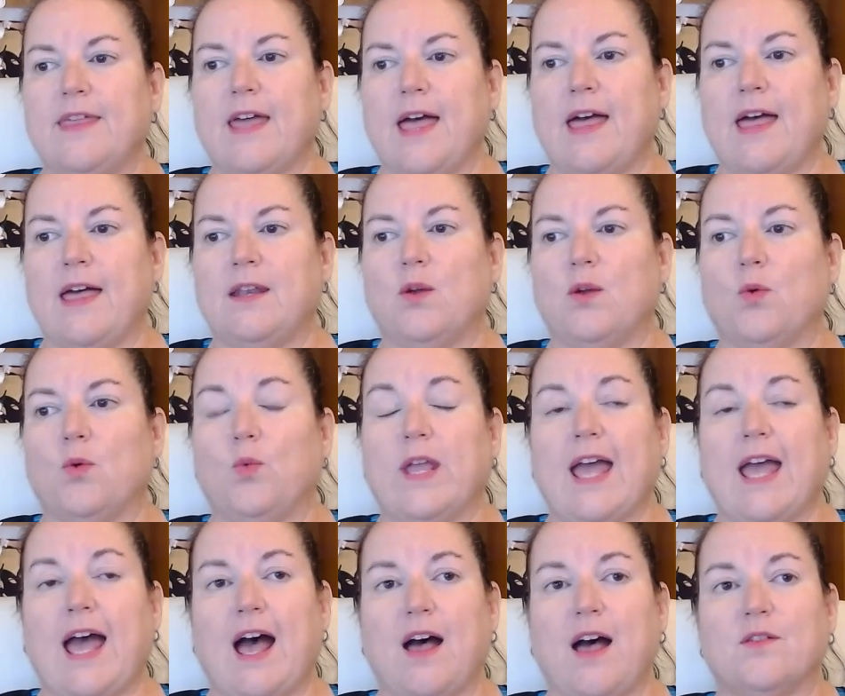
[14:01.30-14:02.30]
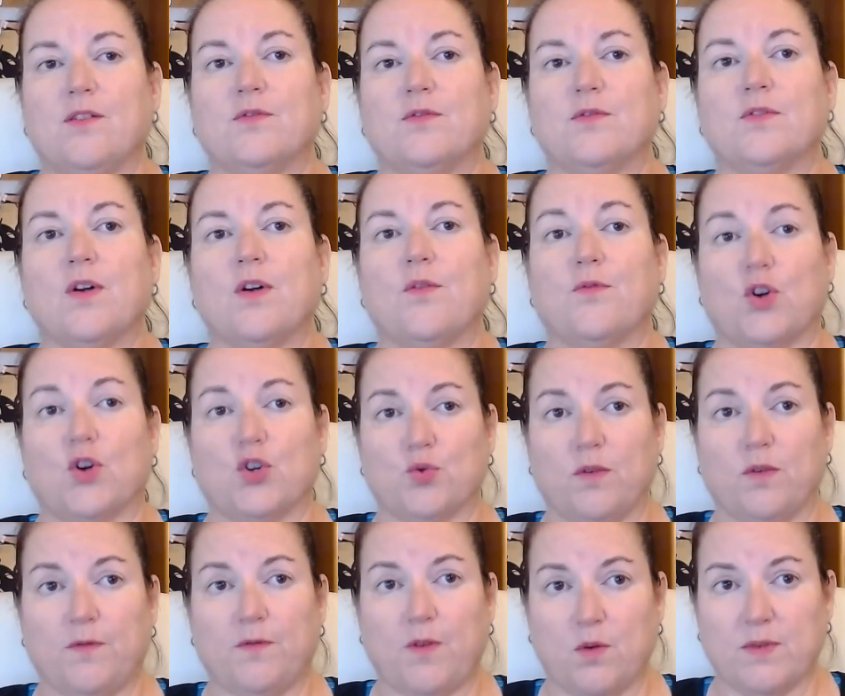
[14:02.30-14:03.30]
then we have
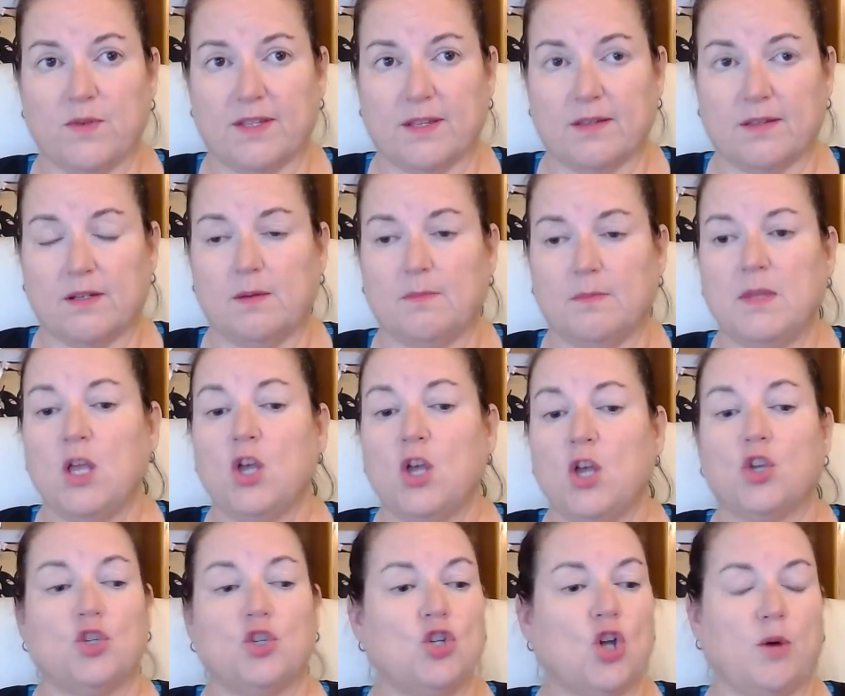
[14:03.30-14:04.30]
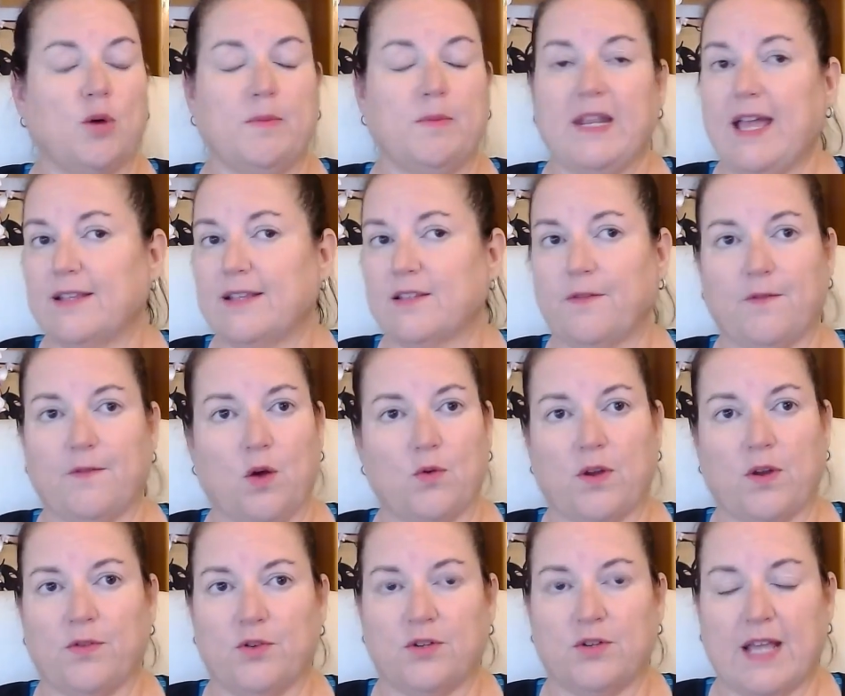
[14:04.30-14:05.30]
virtual phone system. Nobody has a
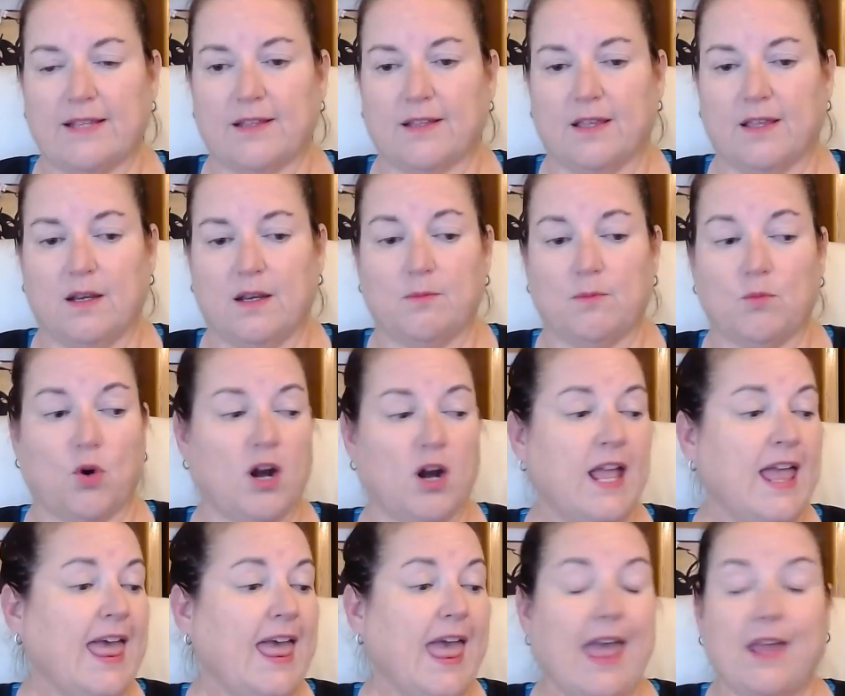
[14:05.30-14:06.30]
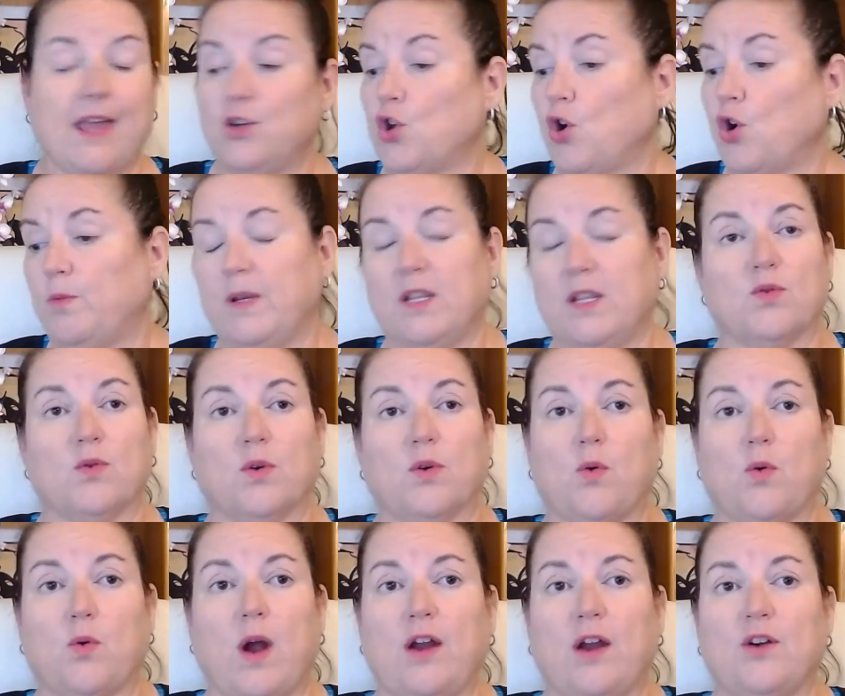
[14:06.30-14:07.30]
phone on their desk anymore, and nobody is
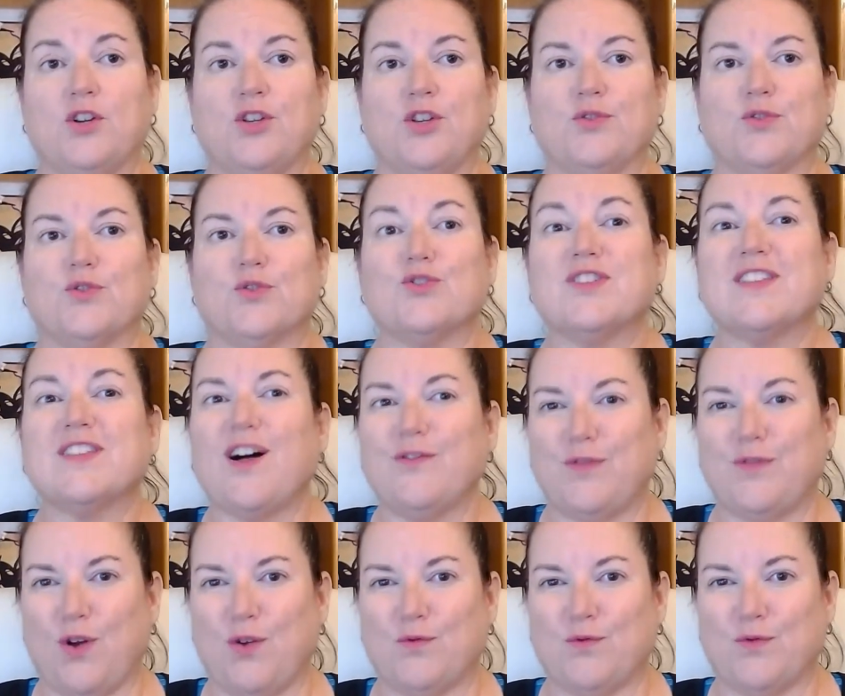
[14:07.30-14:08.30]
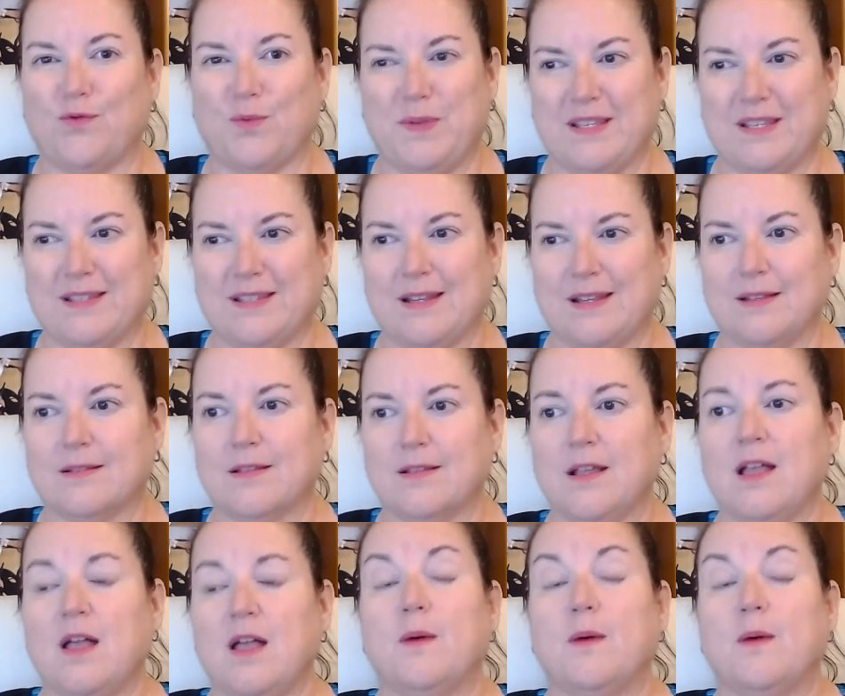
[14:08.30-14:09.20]
required to use their cell phone for business.